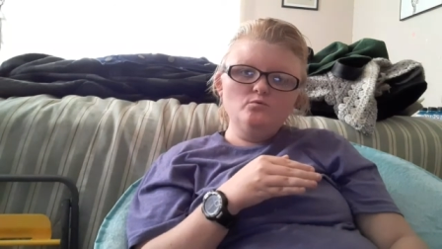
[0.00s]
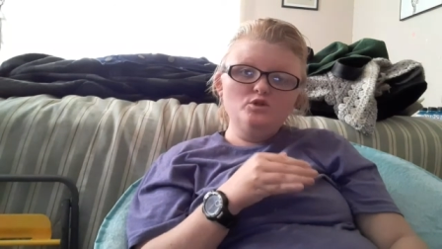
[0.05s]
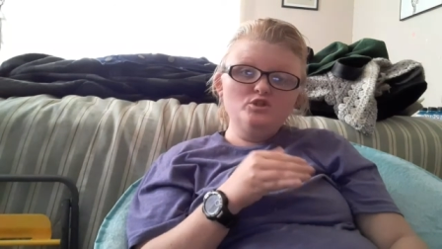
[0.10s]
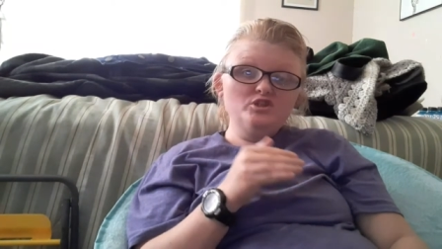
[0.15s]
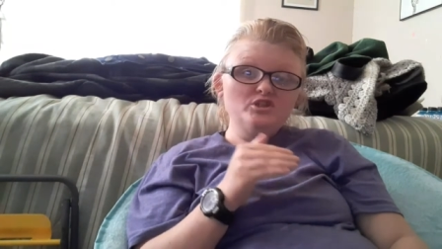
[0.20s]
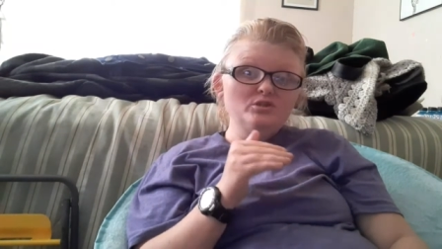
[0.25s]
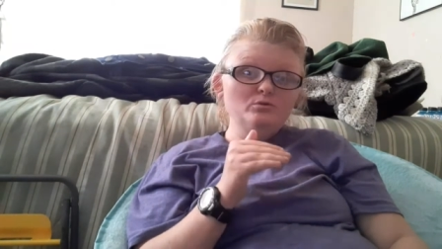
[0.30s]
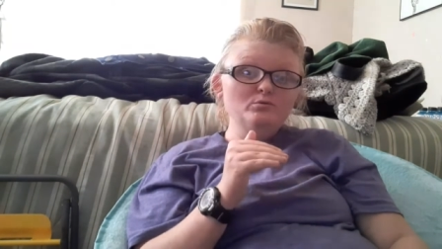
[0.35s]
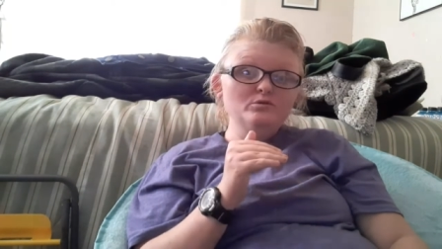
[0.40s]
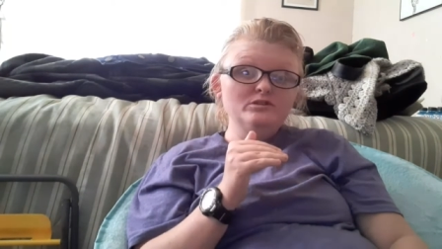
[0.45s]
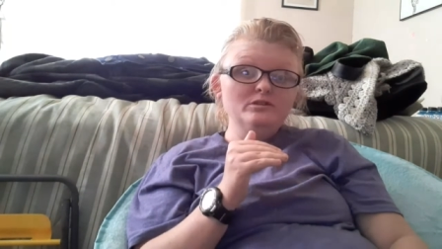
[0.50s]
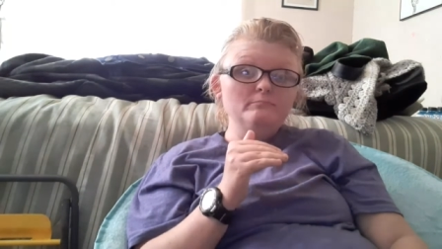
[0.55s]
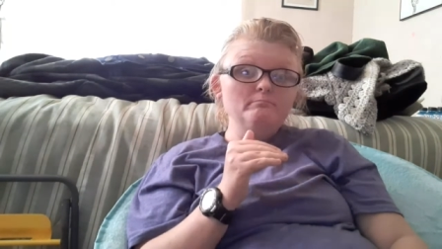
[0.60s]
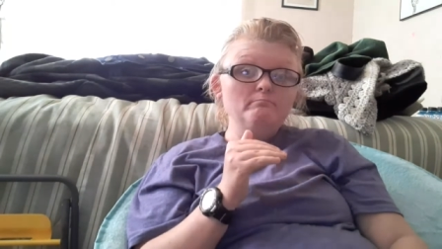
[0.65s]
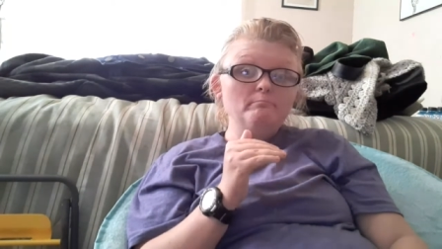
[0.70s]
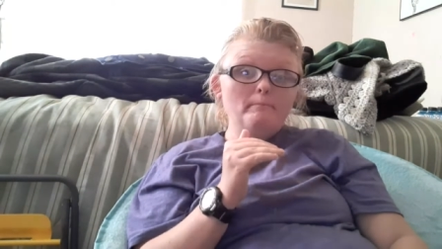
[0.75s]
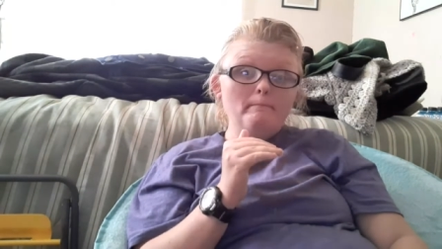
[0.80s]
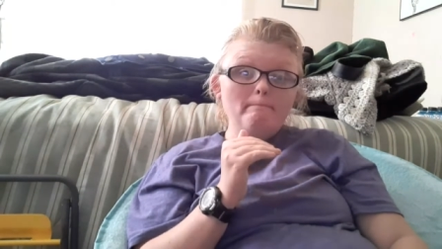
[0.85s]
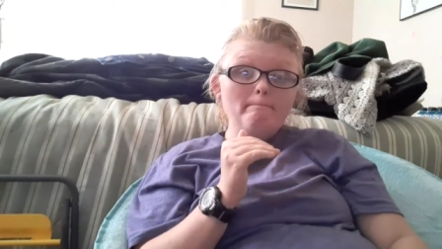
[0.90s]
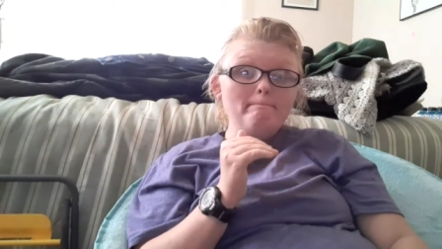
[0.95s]
which he was a,
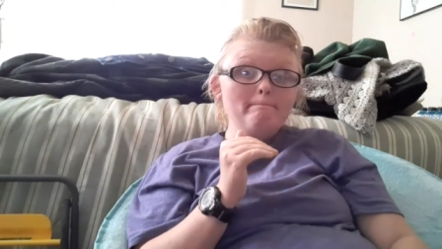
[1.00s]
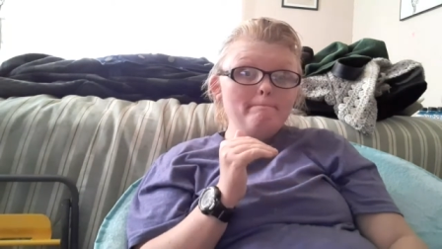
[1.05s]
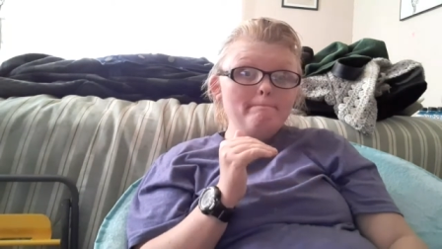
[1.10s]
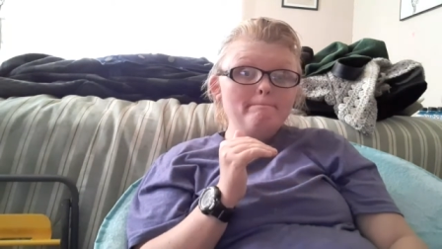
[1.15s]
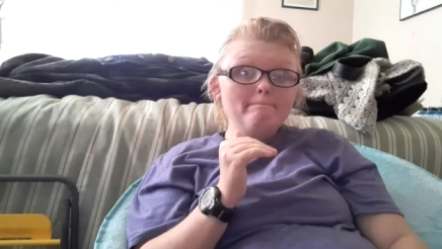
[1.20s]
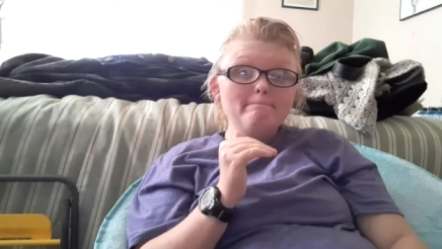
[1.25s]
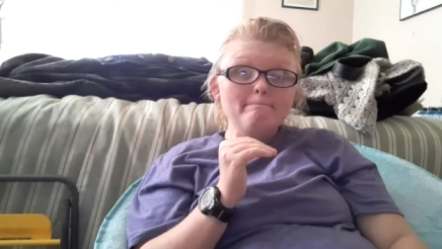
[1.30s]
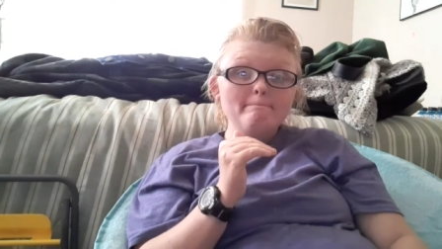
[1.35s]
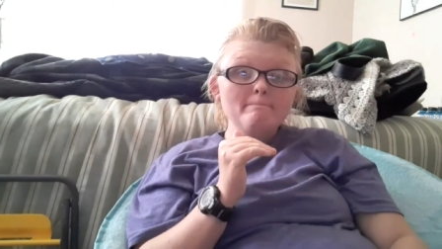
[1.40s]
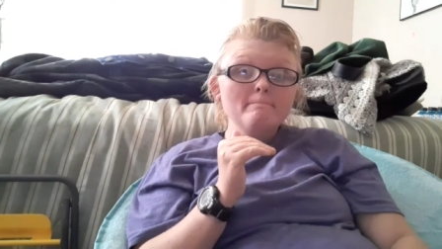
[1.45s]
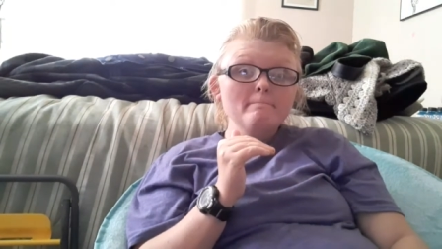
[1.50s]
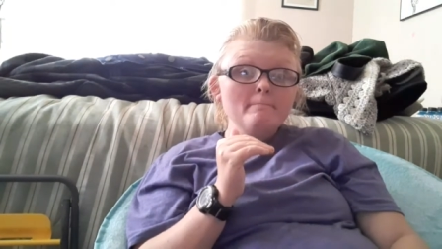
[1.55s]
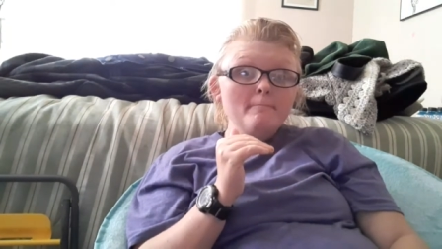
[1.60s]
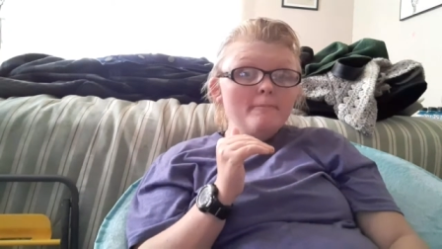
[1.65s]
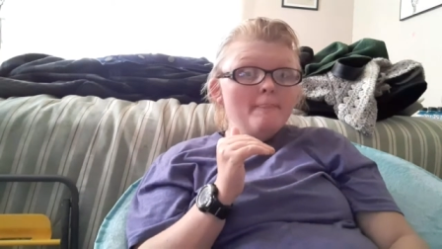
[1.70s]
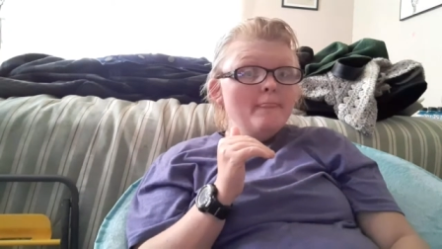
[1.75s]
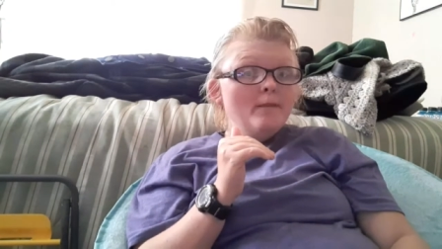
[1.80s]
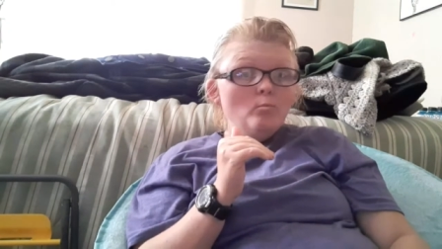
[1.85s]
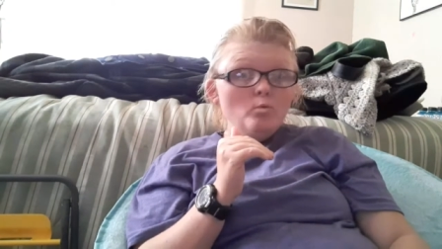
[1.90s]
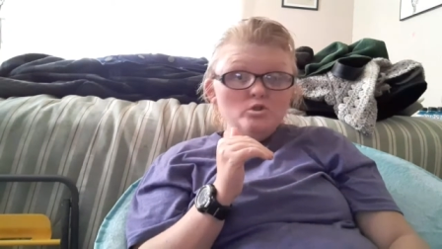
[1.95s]

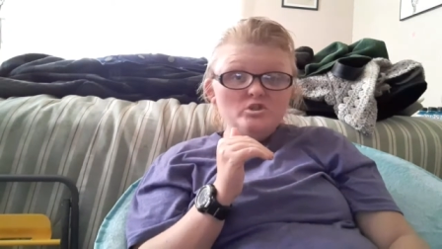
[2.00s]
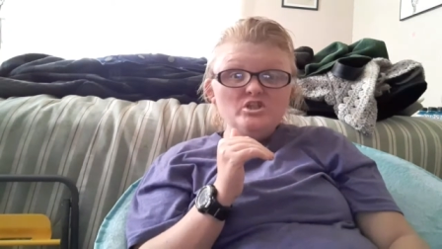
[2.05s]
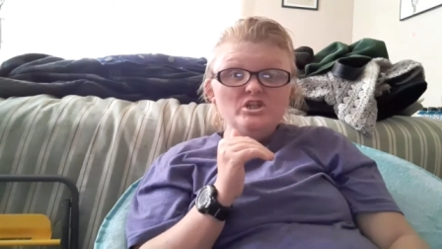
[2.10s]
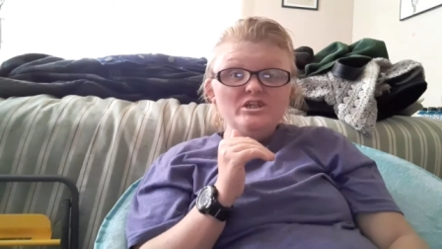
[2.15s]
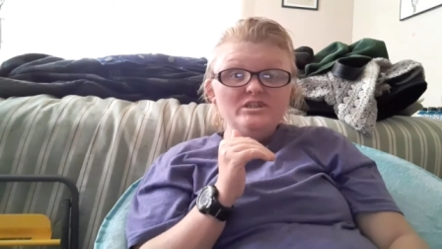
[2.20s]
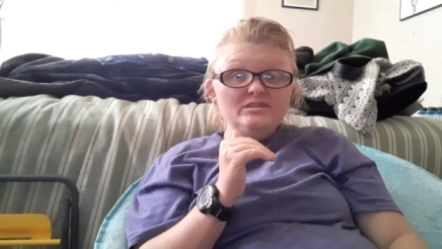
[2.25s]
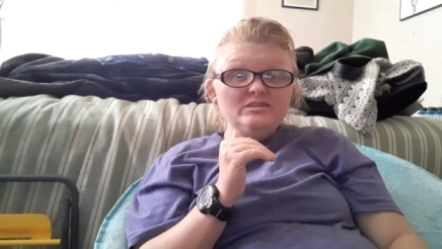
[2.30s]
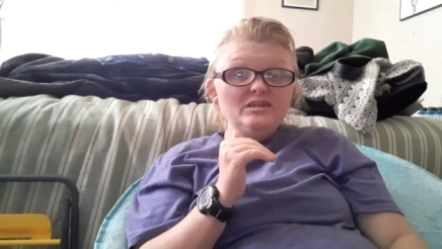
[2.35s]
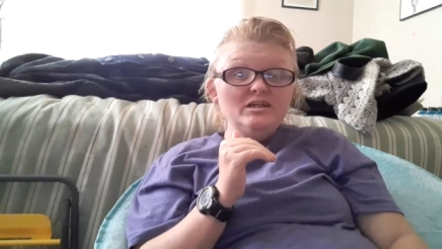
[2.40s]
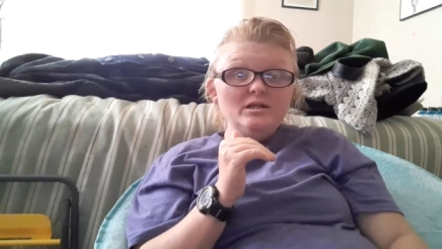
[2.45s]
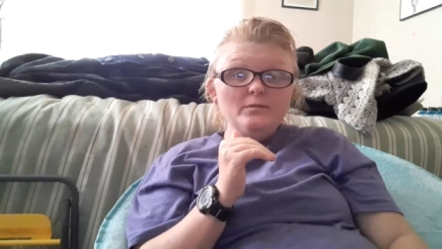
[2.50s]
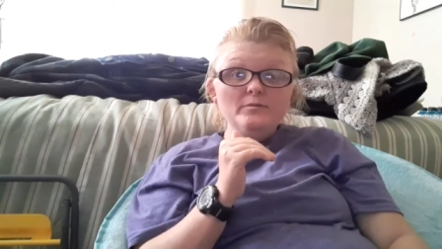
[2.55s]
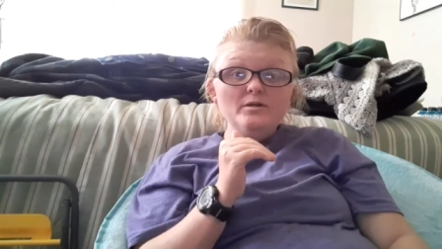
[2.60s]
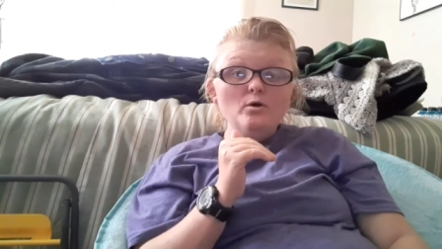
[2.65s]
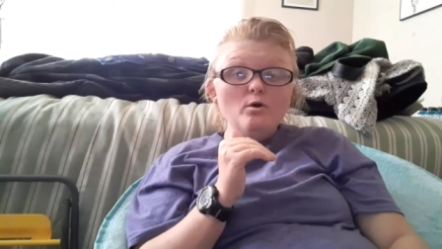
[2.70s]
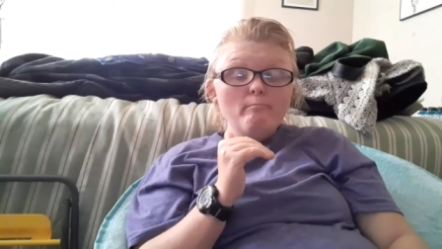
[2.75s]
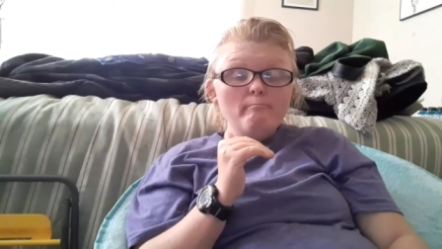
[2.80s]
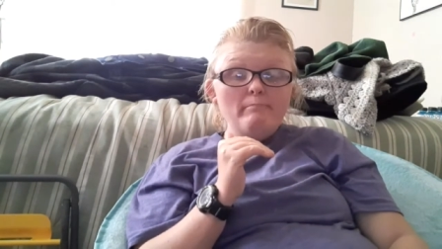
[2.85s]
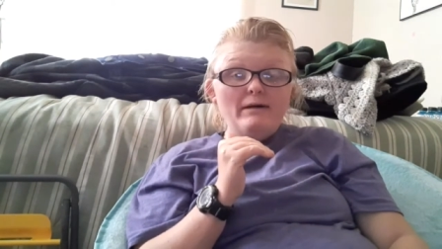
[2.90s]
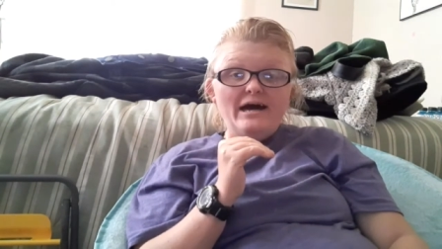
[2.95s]
which he did them.
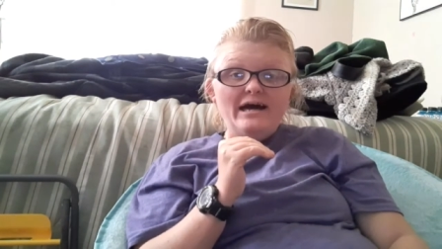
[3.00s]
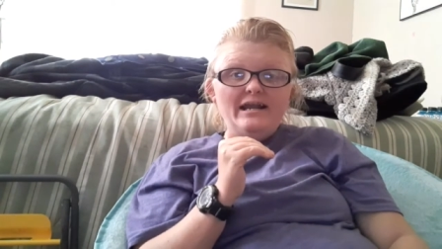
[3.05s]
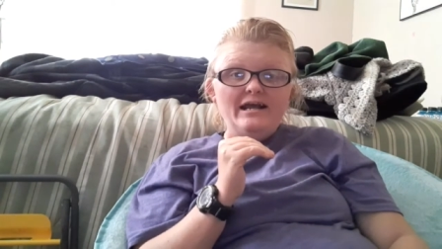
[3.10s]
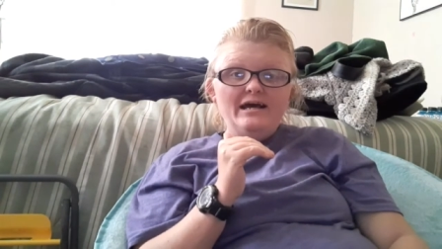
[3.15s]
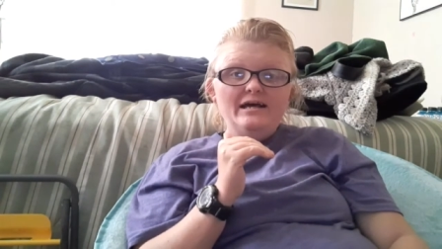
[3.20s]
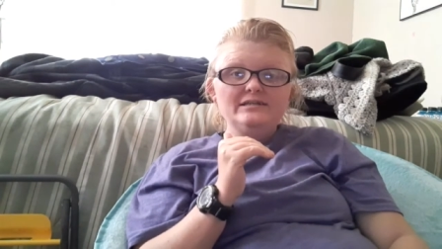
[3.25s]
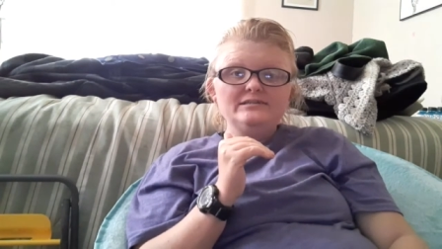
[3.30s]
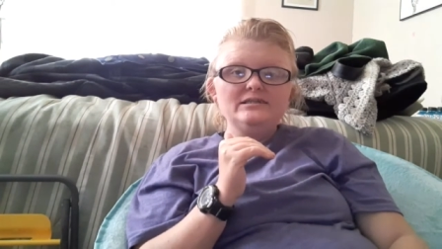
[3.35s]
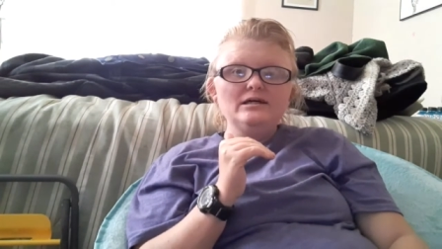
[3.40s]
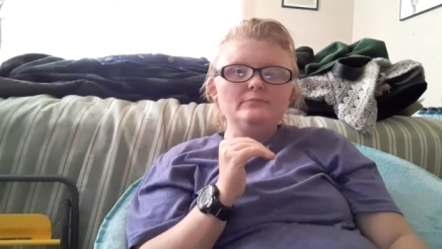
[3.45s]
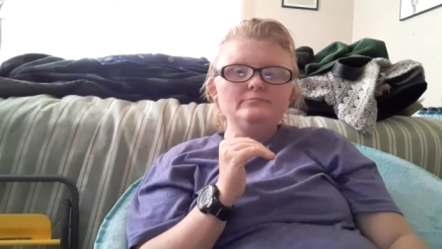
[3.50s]
They were badass.